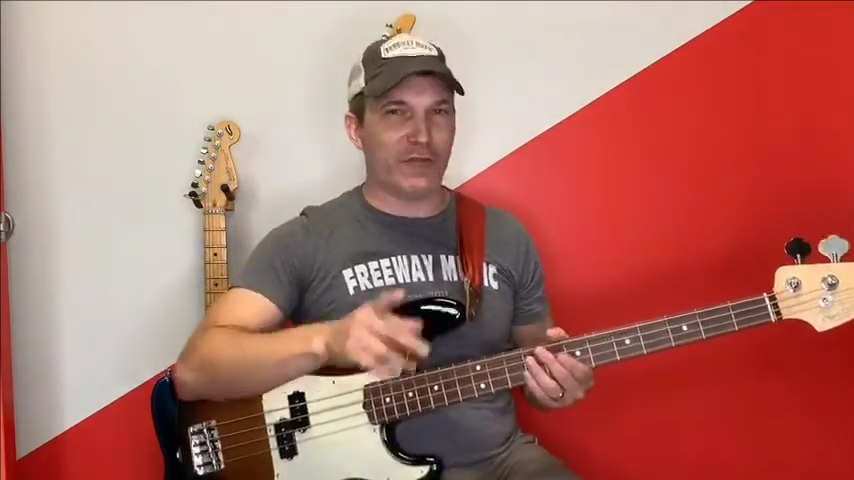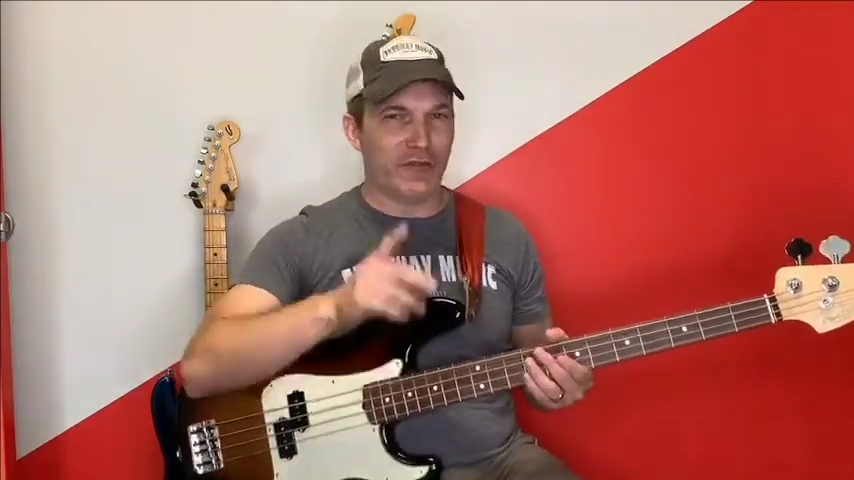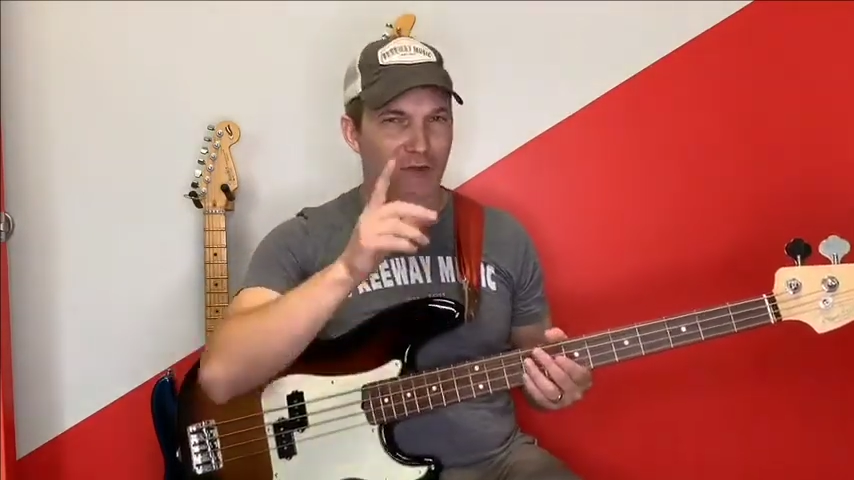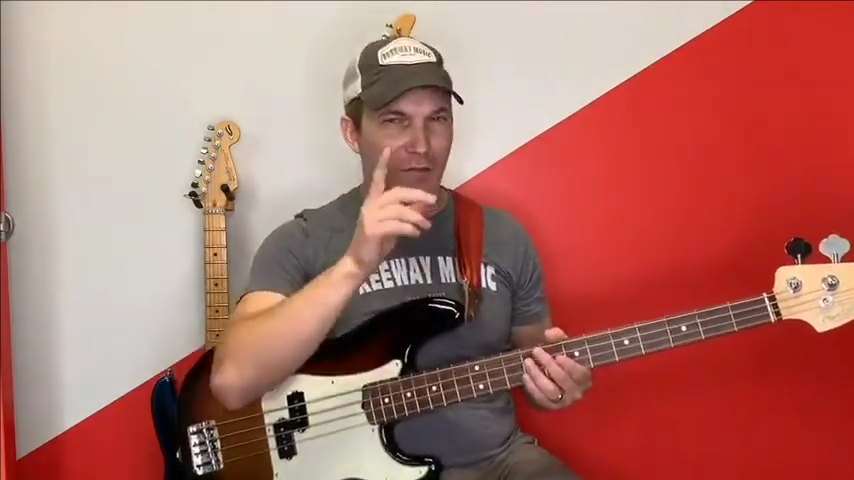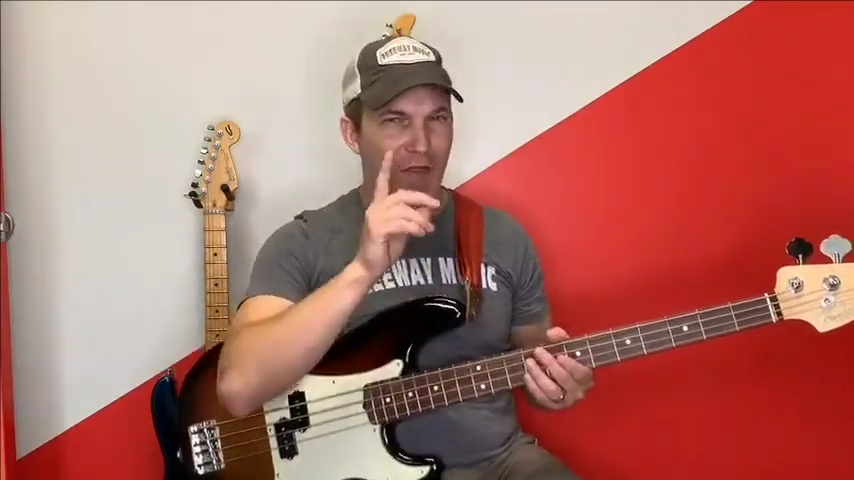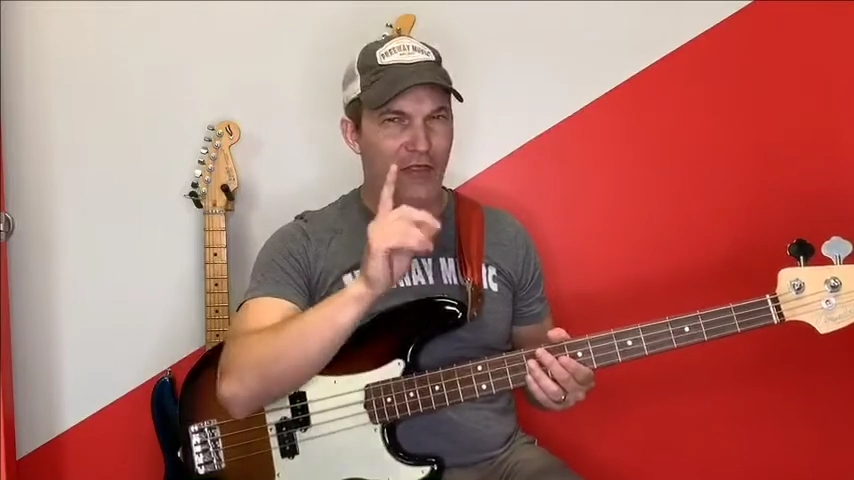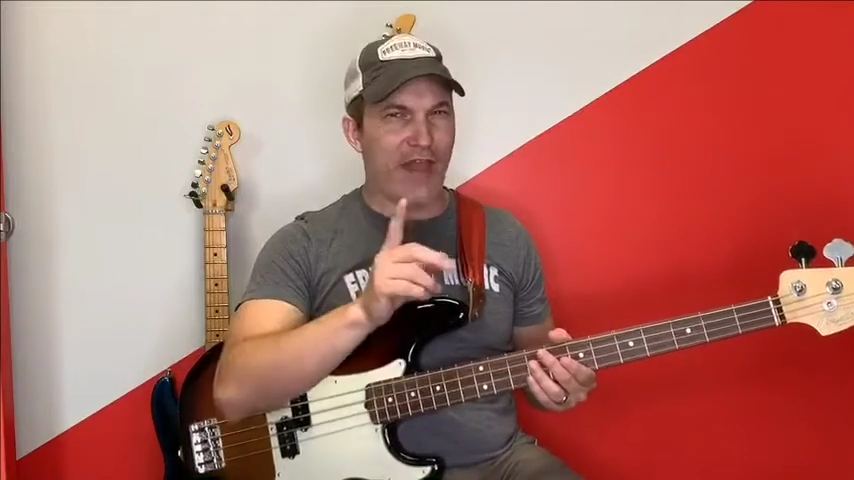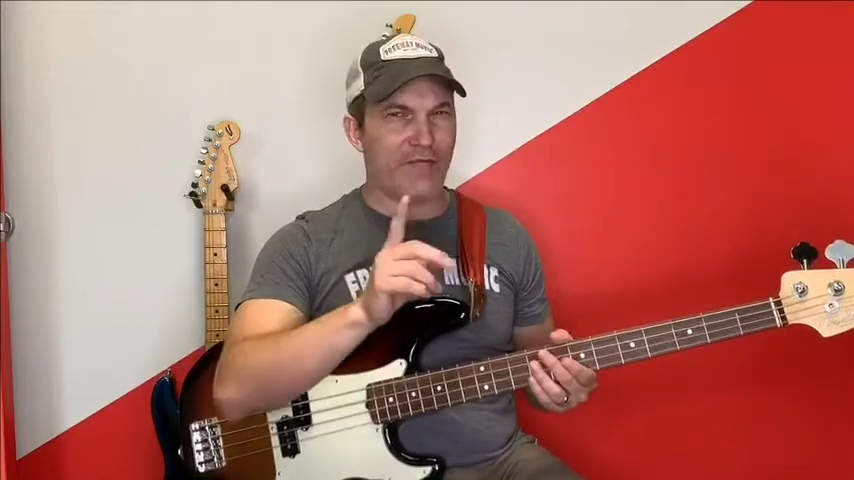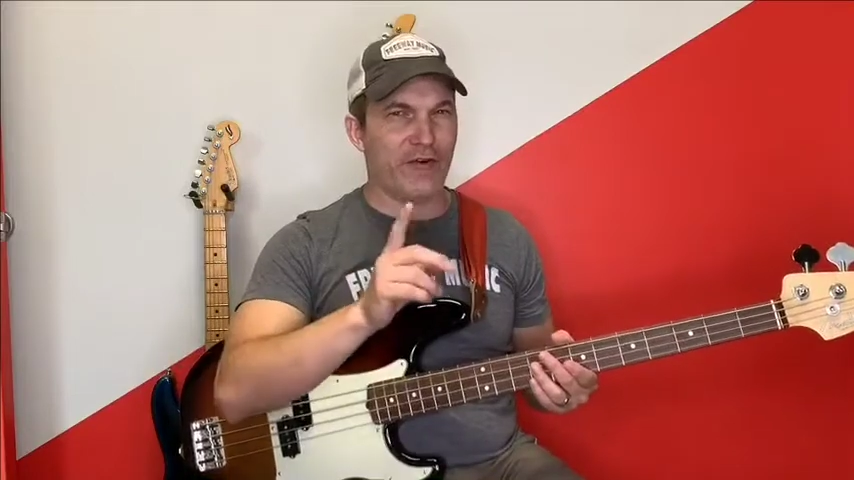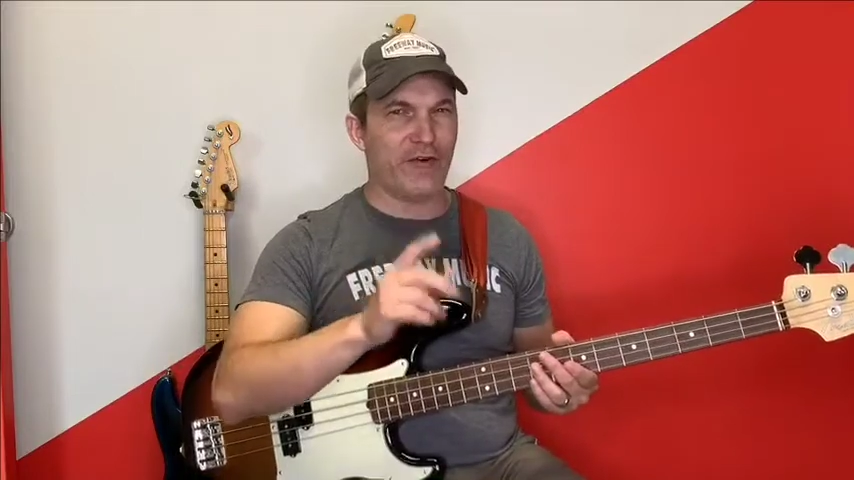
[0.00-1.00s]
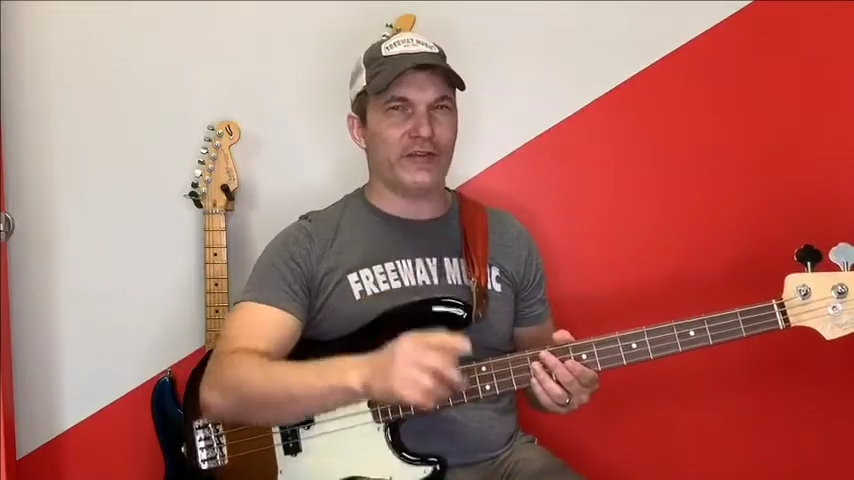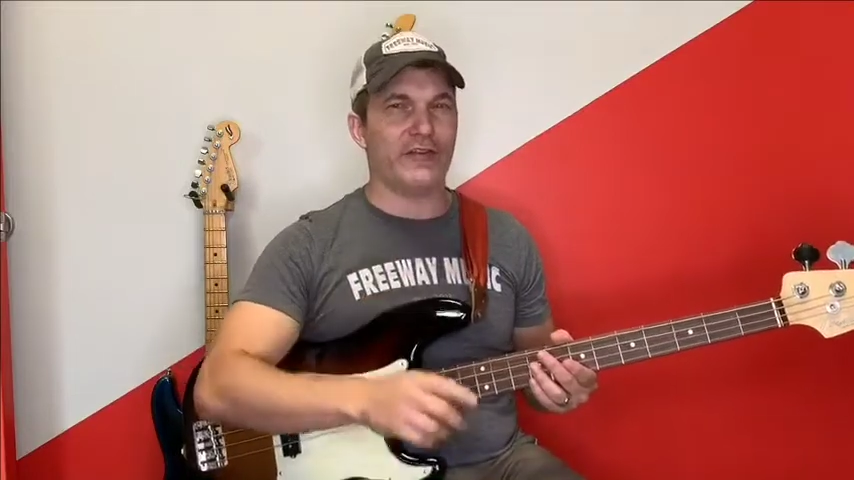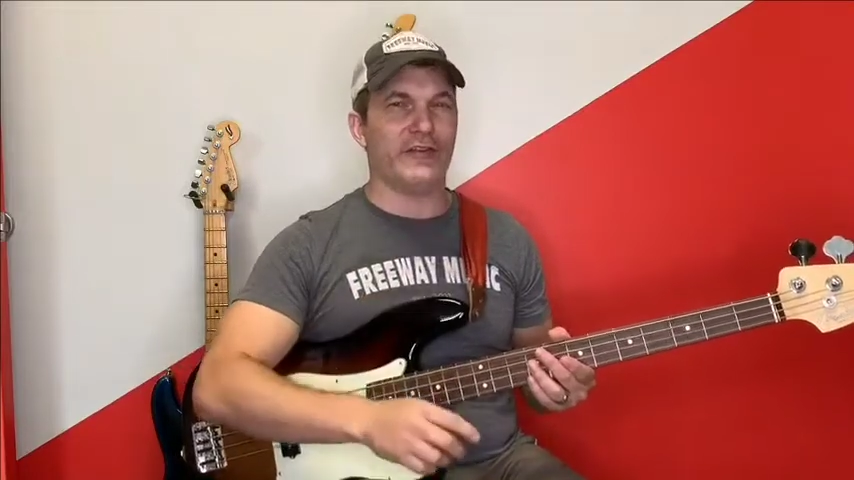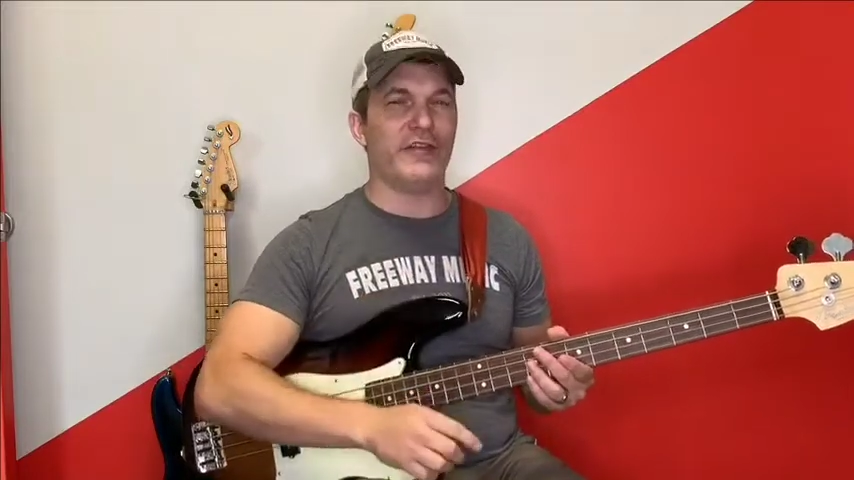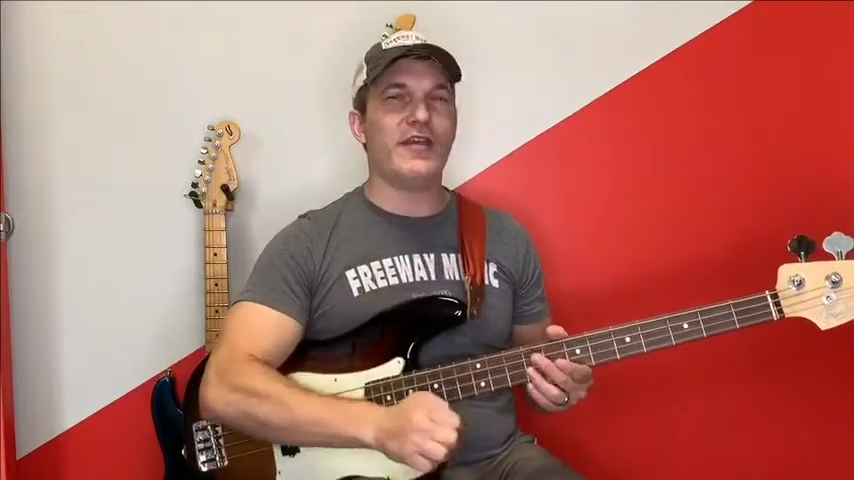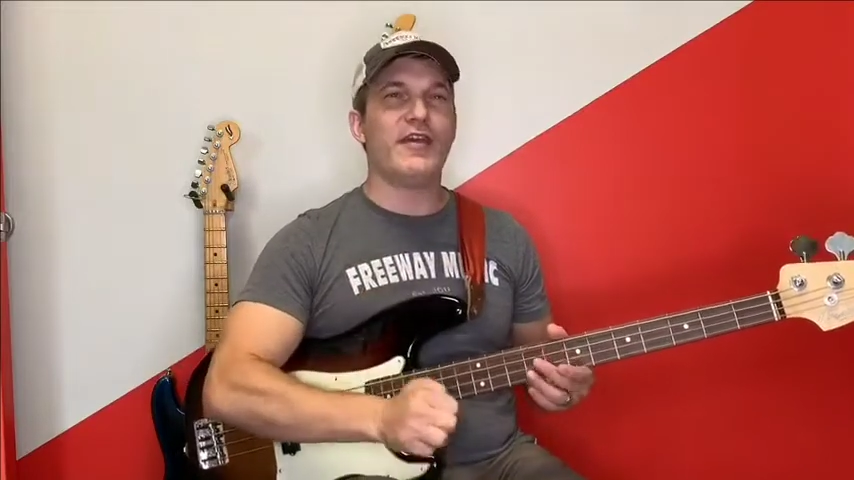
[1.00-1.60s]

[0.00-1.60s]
Let's talk about that first, because